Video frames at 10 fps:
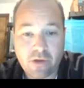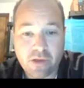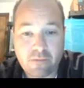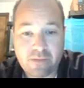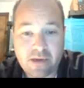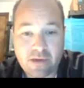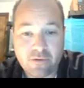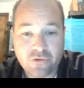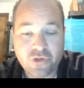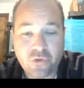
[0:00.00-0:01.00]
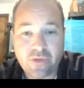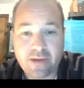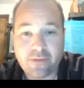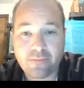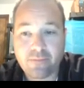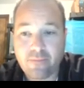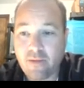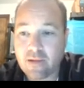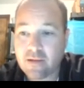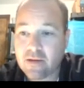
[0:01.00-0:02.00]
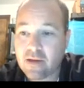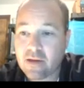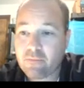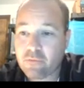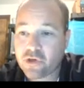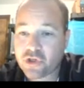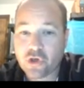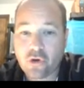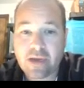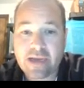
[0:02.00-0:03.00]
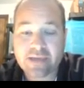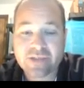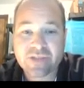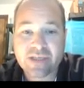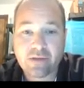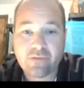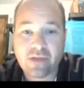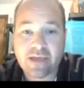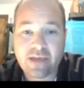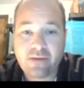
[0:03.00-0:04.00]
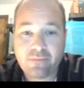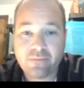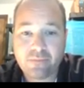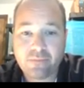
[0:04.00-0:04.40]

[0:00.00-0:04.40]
going to come down here and show that. I'm going to show I had a sale of land